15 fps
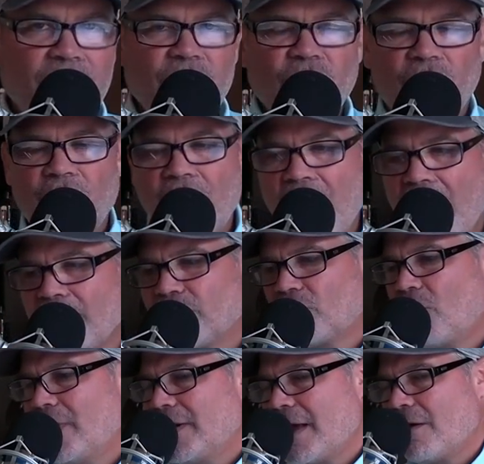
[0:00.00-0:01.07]
you're not
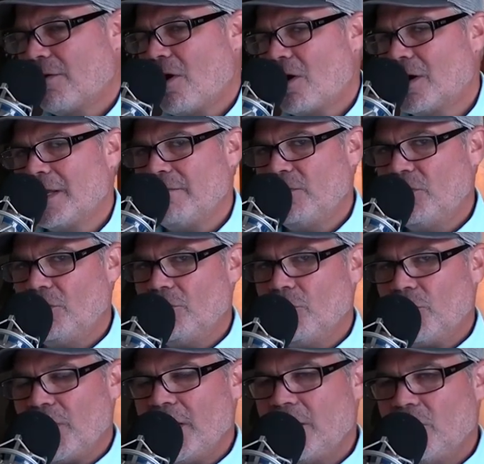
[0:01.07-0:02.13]
throwing down hard, even though you
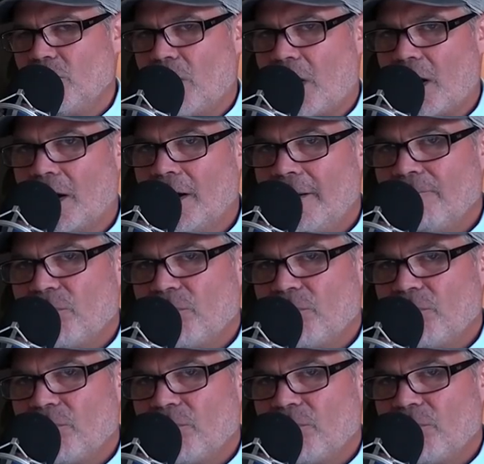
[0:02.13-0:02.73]
think you are.